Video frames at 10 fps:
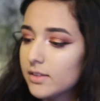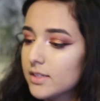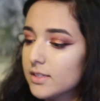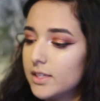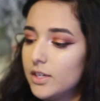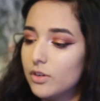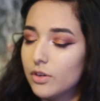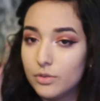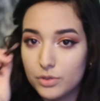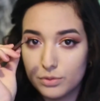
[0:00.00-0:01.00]
this
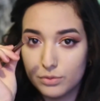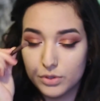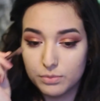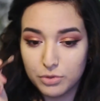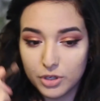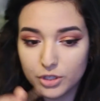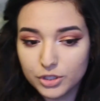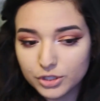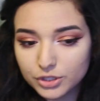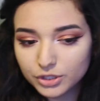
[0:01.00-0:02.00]
Eco Tools
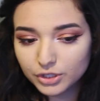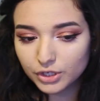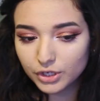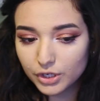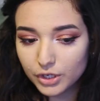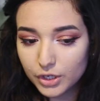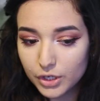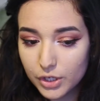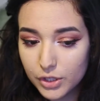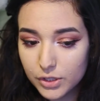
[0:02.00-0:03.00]
brush
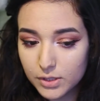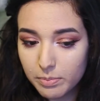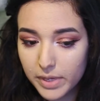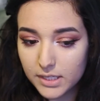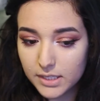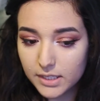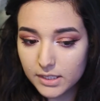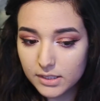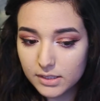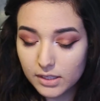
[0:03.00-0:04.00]
and just pat it
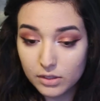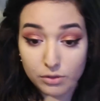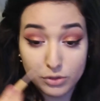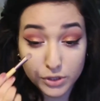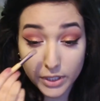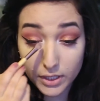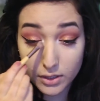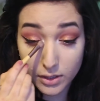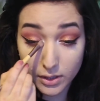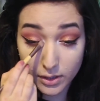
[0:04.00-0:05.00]
into that gold
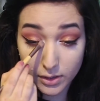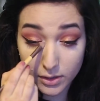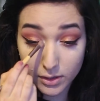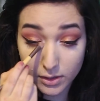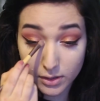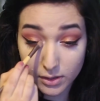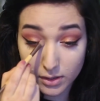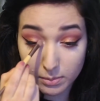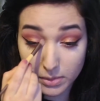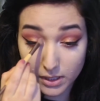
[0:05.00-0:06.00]
shade and
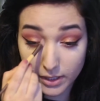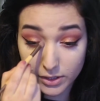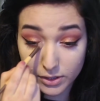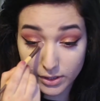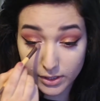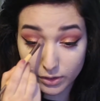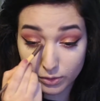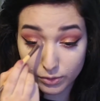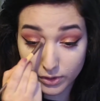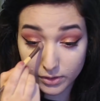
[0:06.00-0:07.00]
apply it to the inner
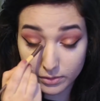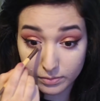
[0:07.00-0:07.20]
corner.